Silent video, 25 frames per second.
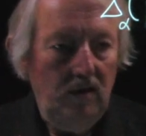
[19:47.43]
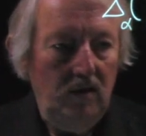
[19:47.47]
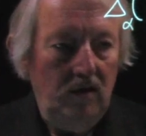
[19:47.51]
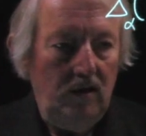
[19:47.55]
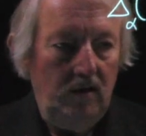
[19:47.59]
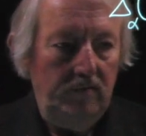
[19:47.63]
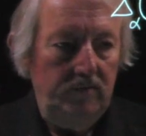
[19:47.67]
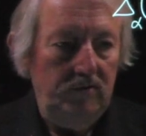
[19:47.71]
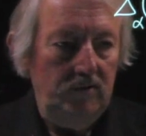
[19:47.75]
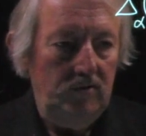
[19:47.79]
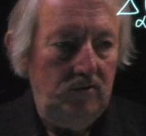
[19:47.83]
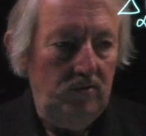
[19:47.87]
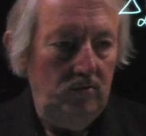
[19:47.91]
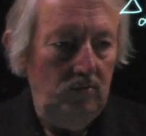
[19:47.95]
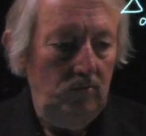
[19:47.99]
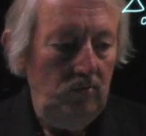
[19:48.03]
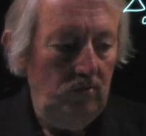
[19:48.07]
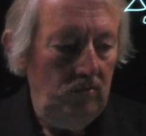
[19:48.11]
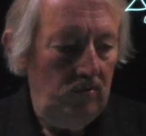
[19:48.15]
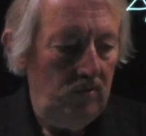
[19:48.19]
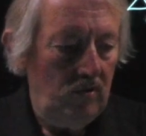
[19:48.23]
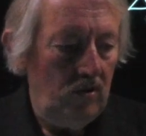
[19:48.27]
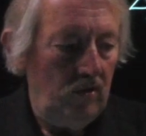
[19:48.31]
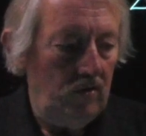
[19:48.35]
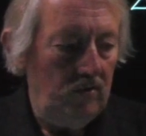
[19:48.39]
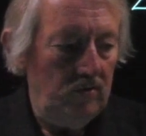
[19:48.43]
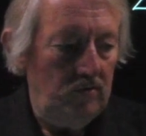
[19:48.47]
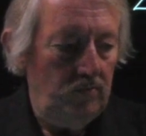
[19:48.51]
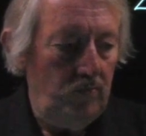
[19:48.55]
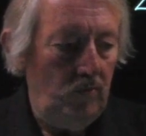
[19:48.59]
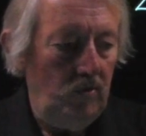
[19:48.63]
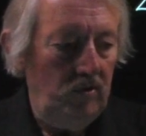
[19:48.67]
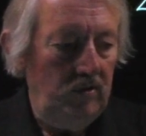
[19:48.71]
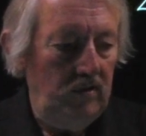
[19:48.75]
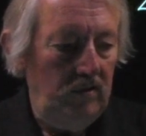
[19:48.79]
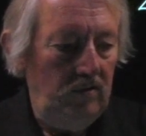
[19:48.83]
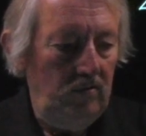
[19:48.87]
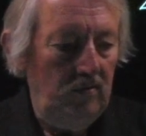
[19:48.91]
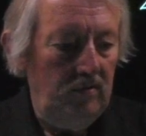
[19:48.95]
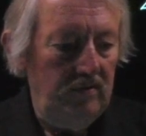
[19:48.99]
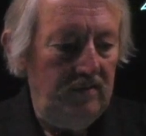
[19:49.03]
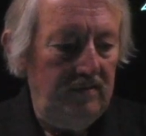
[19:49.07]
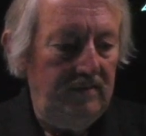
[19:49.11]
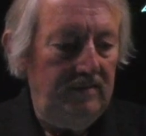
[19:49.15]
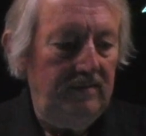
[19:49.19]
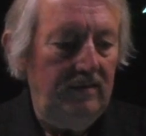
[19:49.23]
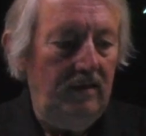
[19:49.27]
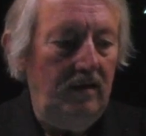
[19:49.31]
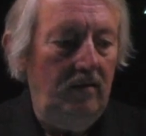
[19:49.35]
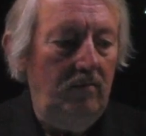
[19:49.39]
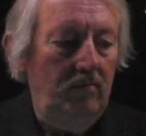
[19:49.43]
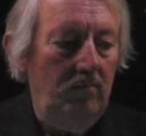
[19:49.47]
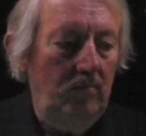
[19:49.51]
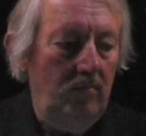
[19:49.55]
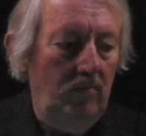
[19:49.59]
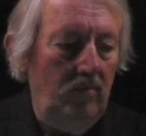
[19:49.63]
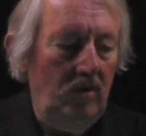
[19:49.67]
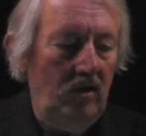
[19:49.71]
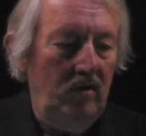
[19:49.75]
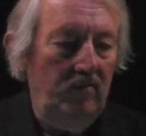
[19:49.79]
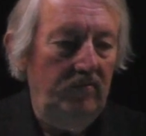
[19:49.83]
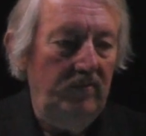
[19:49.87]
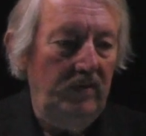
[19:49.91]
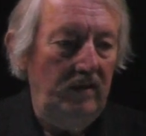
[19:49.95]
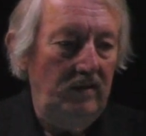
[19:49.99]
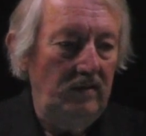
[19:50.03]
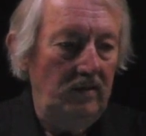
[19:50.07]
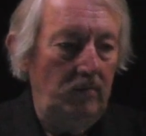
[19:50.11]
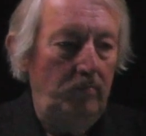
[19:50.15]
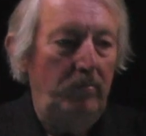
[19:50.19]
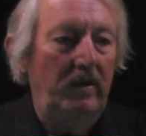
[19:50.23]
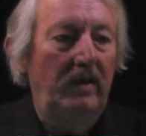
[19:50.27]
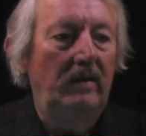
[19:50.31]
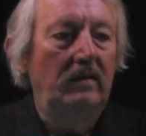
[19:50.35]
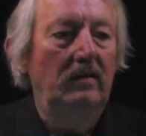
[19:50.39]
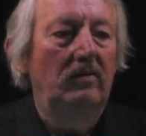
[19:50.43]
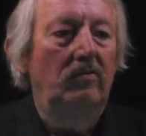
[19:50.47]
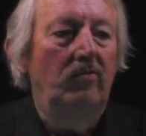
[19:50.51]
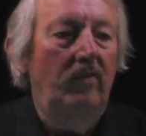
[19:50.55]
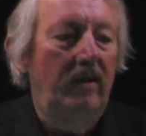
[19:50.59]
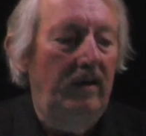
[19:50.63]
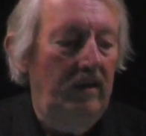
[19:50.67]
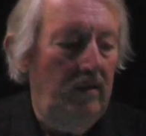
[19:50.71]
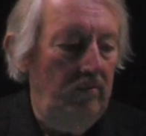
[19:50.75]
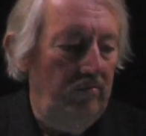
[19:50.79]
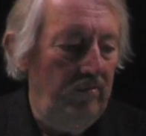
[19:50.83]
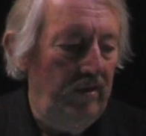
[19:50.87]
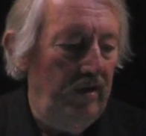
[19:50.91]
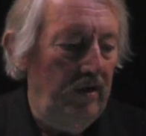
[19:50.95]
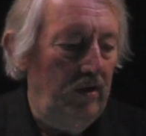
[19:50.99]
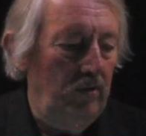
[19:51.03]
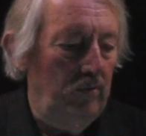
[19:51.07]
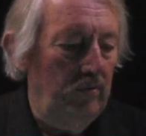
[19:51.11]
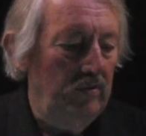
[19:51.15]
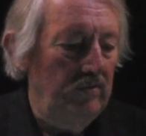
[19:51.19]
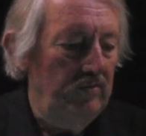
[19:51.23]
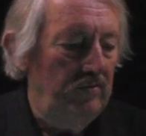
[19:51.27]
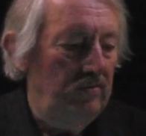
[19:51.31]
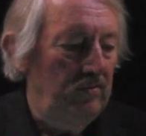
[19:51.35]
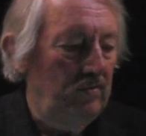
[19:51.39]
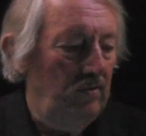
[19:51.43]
of the two, corresponding to the sum of independent random variables.